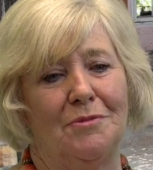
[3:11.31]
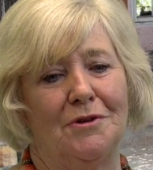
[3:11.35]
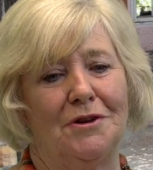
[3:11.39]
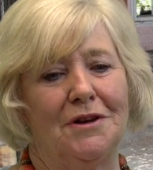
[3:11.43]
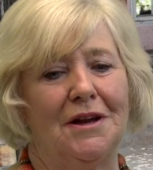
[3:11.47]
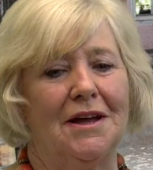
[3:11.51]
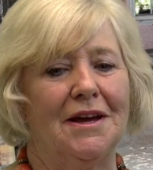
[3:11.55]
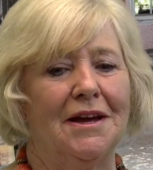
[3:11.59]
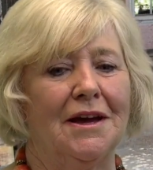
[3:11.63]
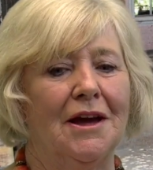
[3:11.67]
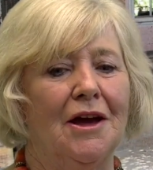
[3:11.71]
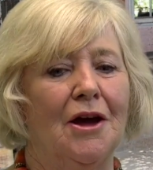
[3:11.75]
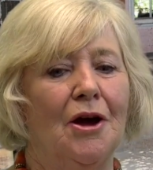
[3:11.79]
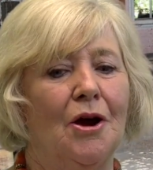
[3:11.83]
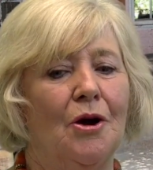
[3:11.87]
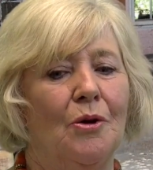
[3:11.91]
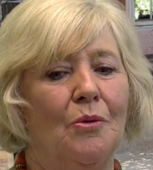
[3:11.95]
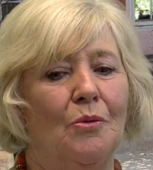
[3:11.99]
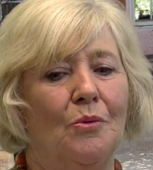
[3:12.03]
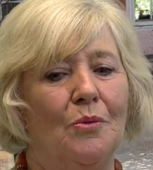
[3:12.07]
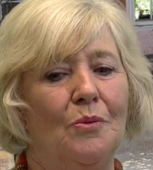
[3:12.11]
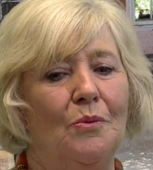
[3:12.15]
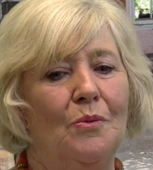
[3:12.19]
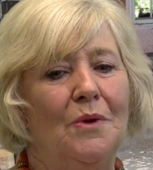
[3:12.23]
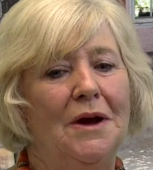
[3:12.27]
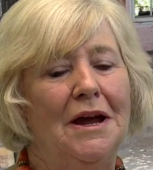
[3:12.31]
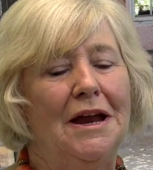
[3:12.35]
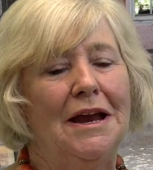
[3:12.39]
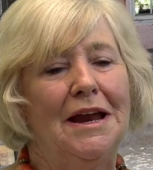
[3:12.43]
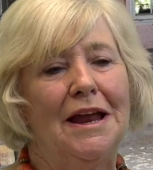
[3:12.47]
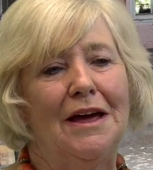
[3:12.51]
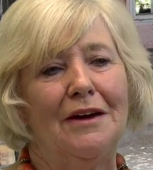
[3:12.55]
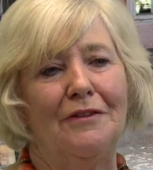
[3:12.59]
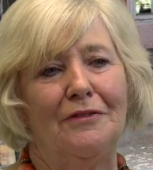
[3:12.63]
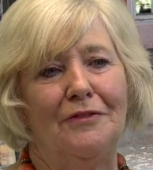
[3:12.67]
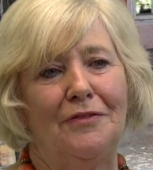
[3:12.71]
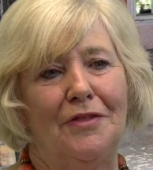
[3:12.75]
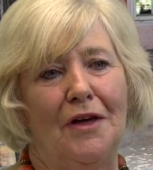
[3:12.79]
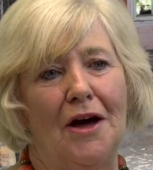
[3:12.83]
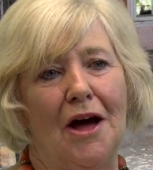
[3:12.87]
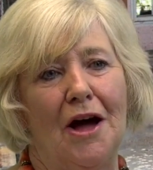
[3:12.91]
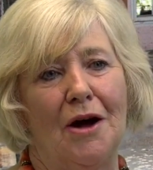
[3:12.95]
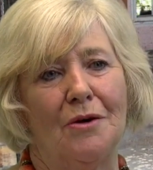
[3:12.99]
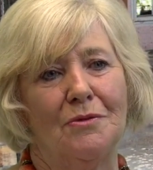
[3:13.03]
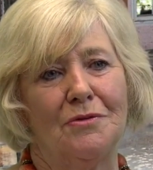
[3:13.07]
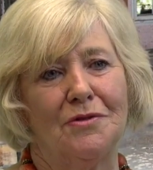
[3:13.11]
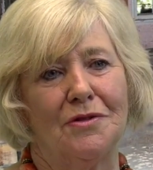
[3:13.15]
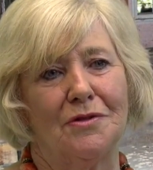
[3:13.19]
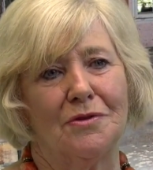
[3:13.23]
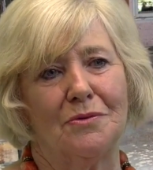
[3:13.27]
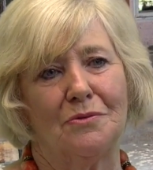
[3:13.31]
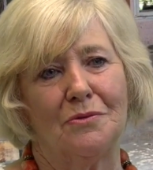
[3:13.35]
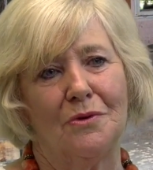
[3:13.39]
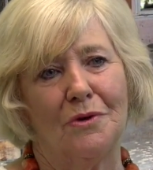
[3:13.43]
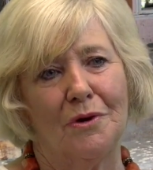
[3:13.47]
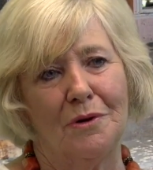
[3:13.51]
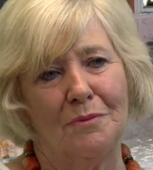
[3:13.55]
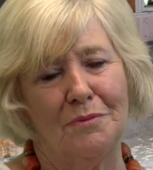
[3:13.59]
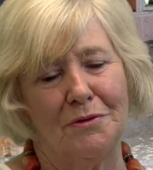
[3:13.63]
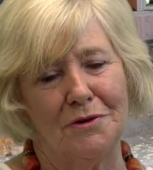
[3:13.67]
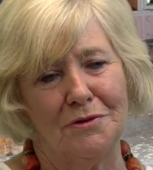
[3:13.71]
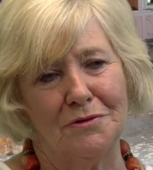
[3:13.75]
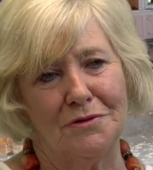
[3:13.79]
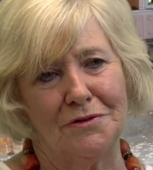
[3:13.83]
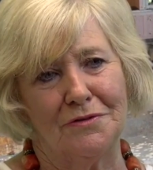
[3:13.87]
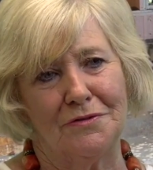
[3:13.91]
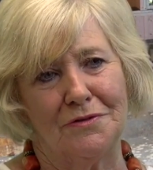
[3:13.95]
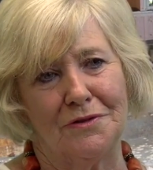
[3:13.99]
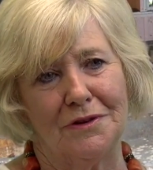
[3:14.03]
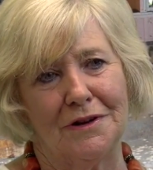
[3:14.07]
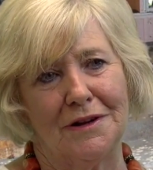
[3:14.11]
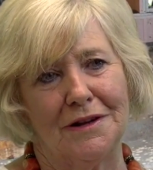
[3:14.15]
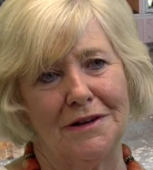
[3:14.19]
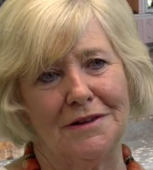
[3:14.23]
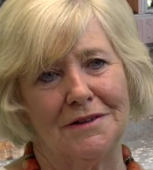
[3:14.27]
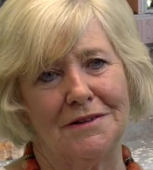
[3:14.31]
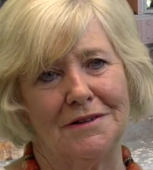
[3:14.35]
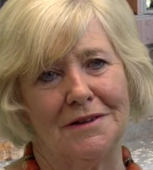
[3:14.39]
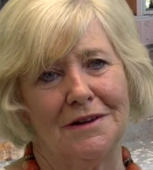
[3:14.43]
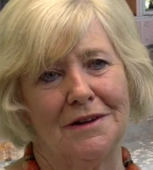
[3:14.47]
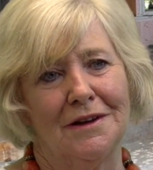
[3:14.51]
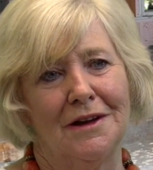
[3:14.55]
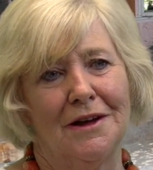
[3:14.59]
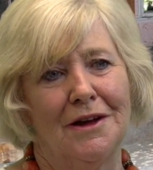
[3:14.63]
But like when we left, the houses were all beautiful, and